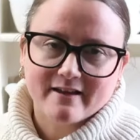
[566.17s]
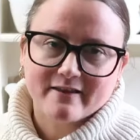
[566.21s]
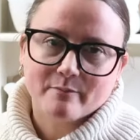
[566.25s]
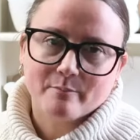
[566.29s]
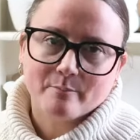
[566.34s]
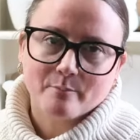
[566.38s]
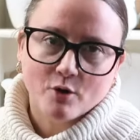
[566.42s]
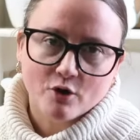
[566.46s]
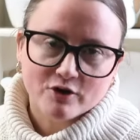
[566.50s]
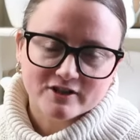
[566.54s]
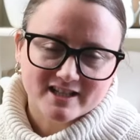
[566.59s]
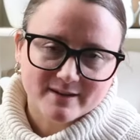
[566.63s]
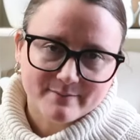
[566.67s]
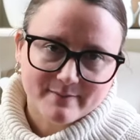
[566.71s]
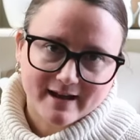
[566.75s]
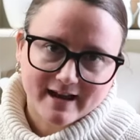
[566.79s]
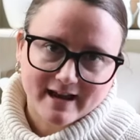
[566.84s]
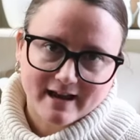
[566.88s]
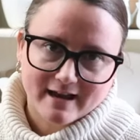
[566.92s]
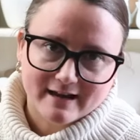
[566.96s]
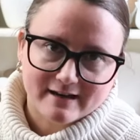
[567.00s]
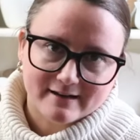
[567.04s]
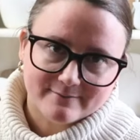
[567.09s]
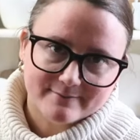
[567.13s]
Most of
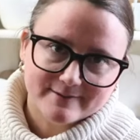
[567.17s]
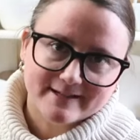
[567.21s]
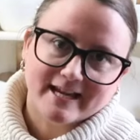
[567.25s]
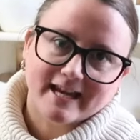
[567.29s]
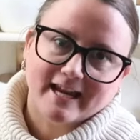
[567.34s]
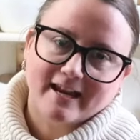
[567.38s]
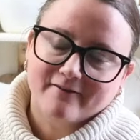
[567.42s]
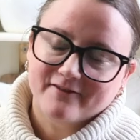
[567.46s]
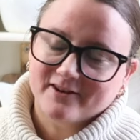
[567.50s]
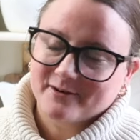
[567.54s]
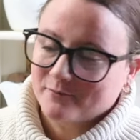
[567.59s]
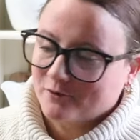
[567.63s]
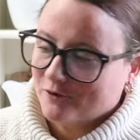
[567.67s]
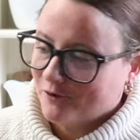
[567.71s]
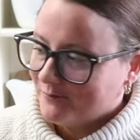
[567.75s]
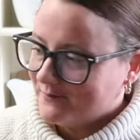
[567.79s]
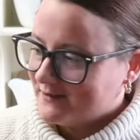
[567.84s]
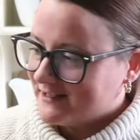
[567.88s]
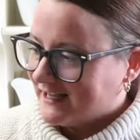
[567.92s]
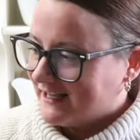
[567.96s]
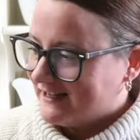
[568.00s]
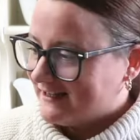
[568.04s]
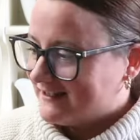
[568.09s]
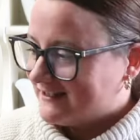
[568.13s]
my items came from
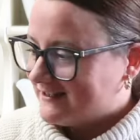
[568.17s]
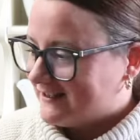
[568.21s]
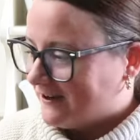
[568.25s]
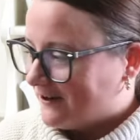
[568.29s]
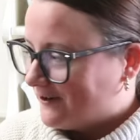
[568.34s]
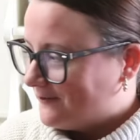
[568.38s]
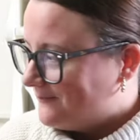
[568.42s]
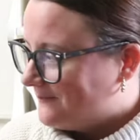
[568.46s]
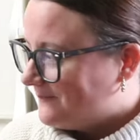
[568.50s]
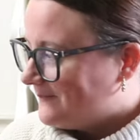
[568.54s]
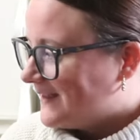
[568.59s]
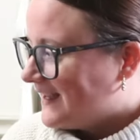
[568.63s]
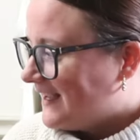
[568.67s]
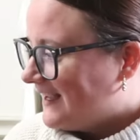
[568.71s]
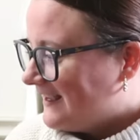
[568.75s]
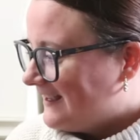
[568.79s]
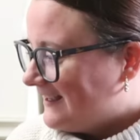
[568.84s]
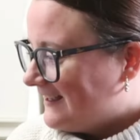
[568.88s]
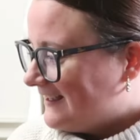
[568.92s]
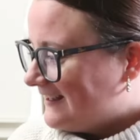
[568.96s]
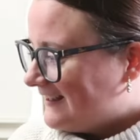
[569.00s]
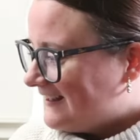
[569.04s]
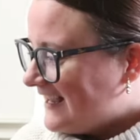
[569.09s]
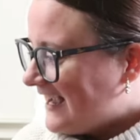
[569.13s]
HomeSense, so
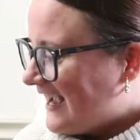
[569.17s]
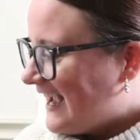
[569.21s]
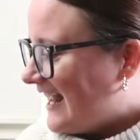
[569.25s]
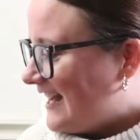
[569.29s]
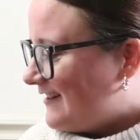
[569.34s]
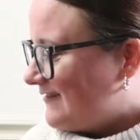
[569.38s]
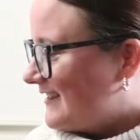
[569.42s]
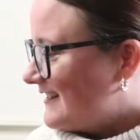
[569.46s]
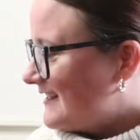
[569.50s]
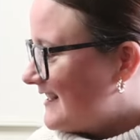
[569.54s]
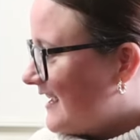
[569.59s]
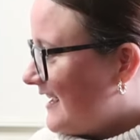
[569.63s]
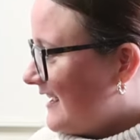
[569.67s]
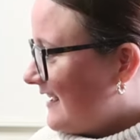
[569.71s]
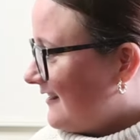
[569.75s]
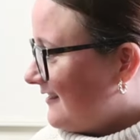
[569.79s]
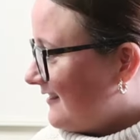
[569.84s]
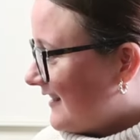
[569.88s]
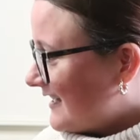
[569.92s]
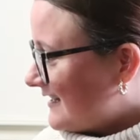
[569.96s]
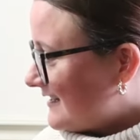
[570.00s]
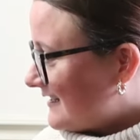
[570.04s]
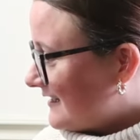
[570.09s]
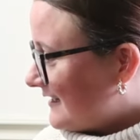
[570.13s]
yeah, anyways,
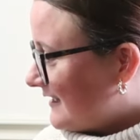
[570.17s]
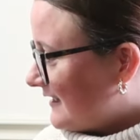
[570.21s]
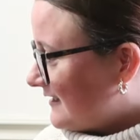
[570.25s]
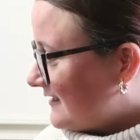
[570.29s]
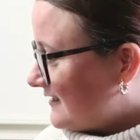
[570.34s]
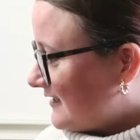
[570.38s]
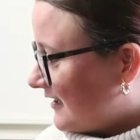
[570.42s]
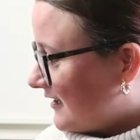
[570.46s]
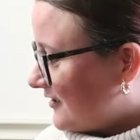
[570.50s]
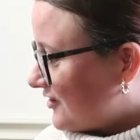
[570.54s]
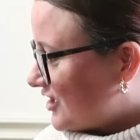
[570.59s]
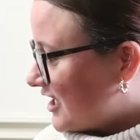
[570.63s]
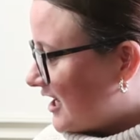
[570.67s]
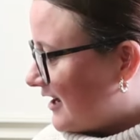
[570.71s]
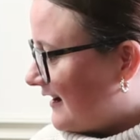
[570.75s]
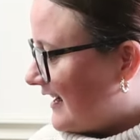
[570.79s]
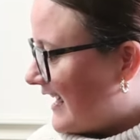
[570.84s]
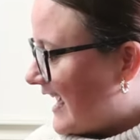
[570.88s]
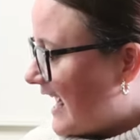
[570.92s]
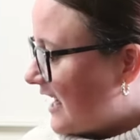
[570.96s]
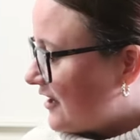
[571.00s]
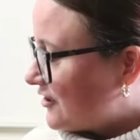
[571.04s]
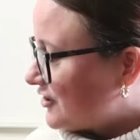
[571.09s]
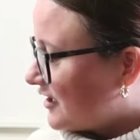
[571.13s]
let's start sharing.
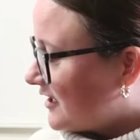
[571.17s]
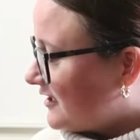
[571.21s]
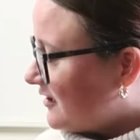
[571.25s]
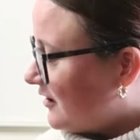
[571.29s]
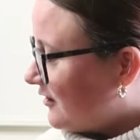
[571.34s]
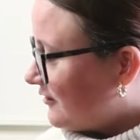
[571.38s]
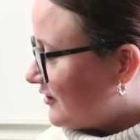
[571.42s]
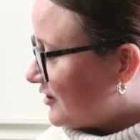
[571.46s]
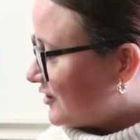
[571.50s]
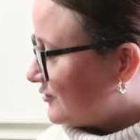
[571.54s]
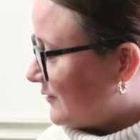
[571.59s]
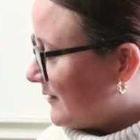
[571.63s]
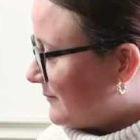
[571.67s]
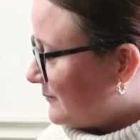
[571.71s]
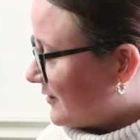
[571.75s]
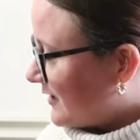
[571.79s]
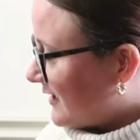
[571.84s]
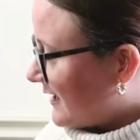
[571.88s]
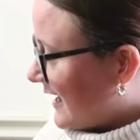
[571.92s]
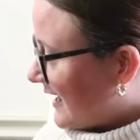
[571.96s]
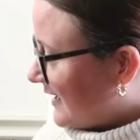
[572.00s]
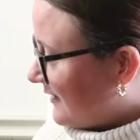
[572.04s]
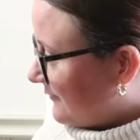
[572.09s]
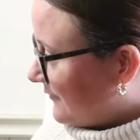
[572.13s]
Actually, no, there's one more
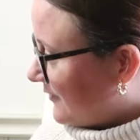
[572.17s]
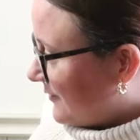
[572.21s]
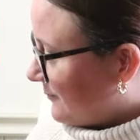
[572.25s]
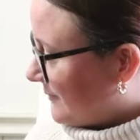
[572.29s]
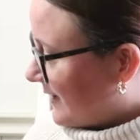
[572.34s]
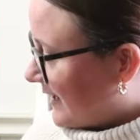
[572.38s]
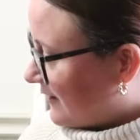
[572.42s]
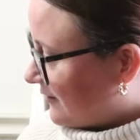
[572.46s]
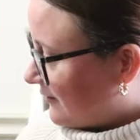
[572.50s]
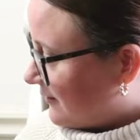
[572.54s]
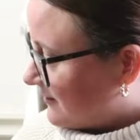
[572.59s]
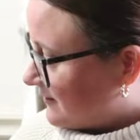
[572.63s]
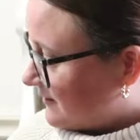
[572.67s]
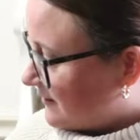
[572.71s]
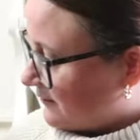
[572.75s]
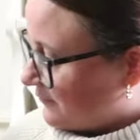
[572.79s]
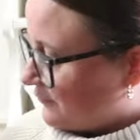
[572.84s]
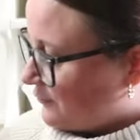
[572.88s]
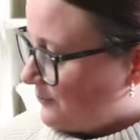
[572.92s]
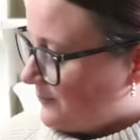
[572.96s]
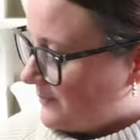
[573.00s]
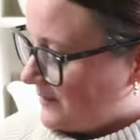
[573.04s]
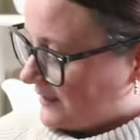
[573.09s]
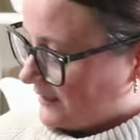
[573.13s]
item from Michael's.
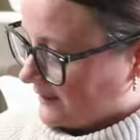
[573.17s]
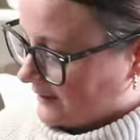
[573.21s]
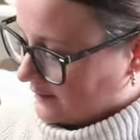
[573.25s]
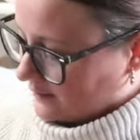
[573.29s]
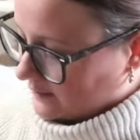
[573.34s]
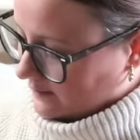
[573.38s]
Oops.